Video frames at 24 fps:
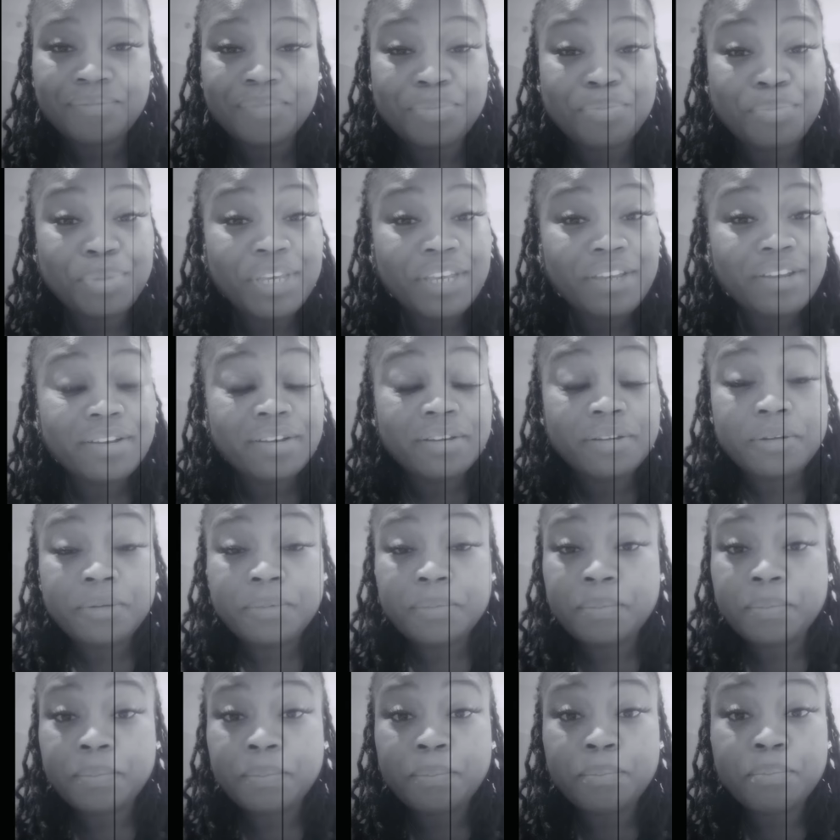Bigger,
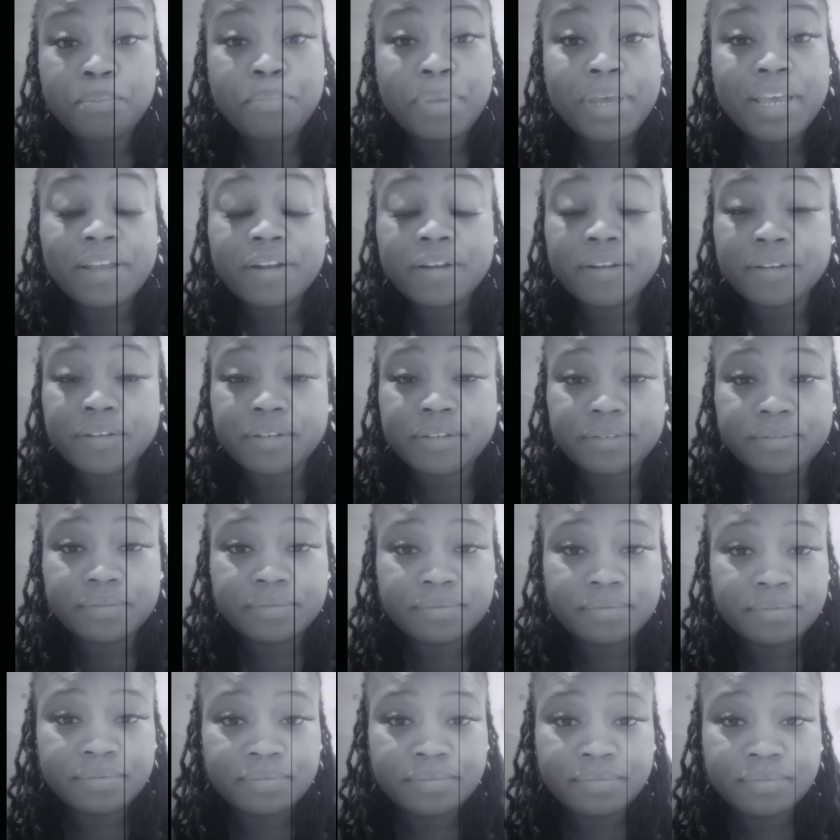better.
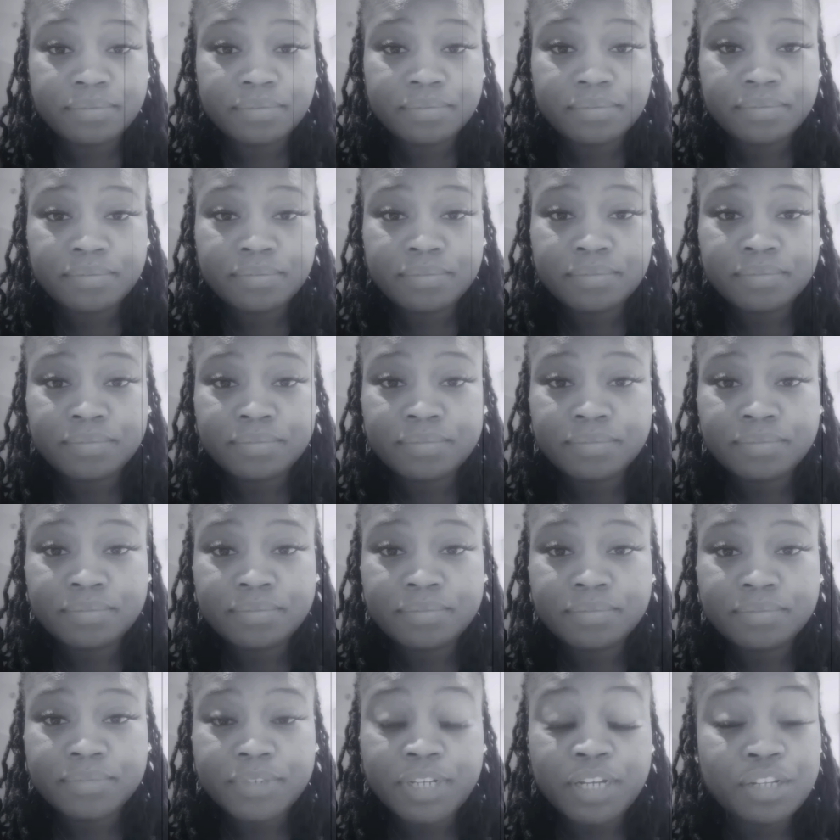
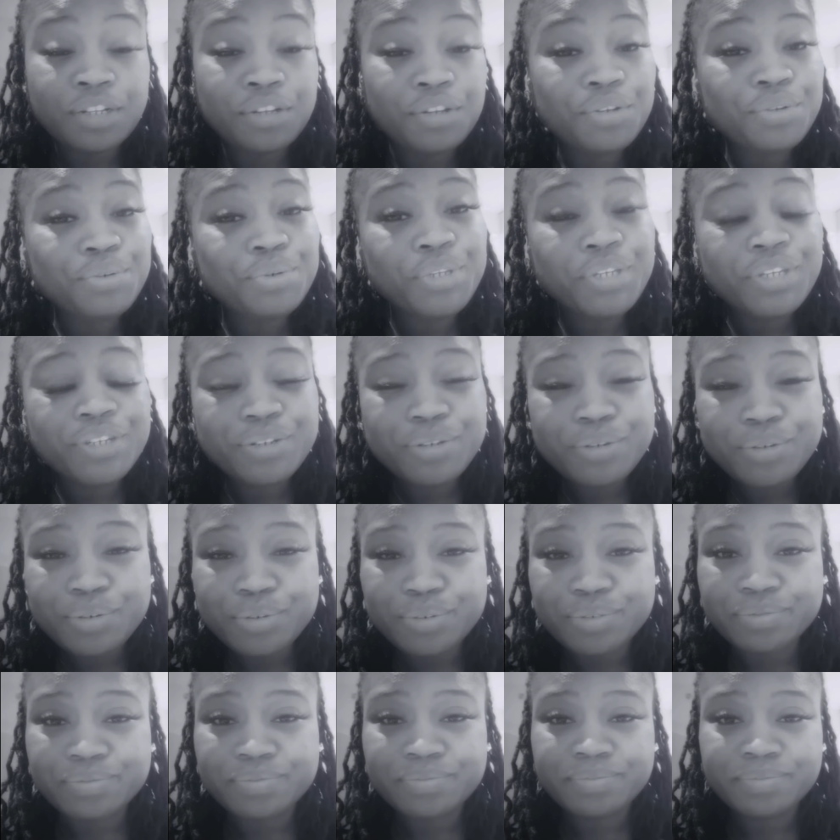A new
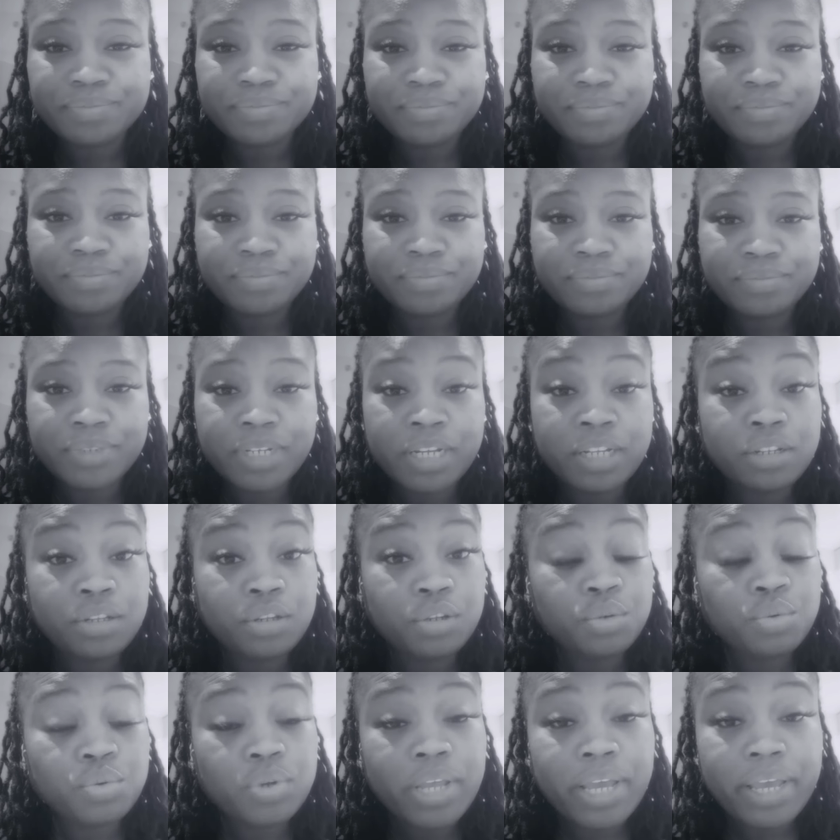you, a
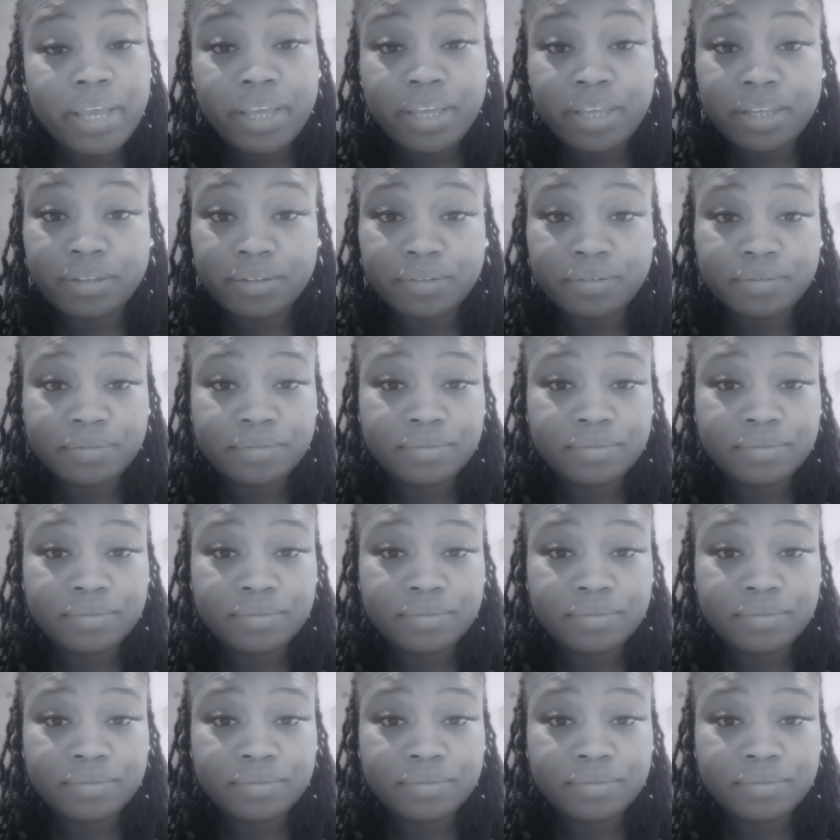new day.